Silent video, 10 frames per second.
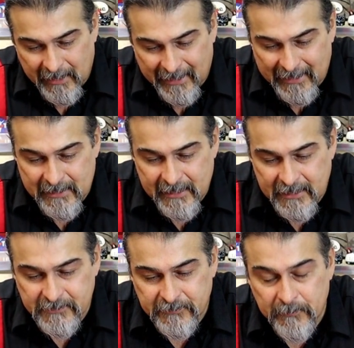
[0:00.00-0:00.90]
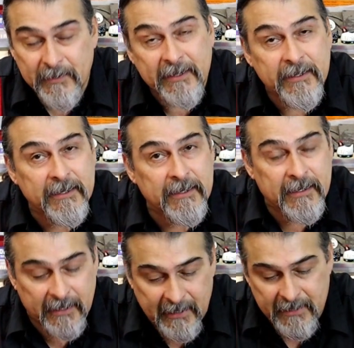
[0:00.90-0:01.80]
It needs to be
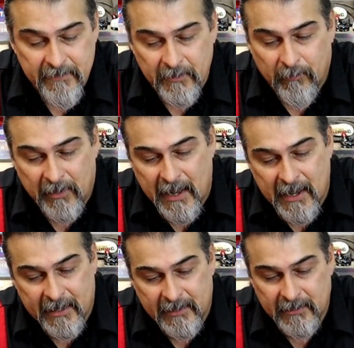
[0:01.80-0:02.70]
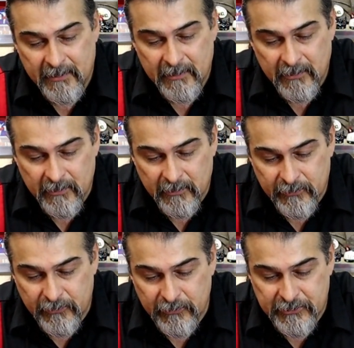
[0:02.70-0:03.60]
in the block
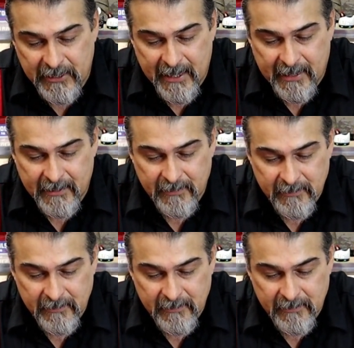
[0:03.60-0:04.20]
to check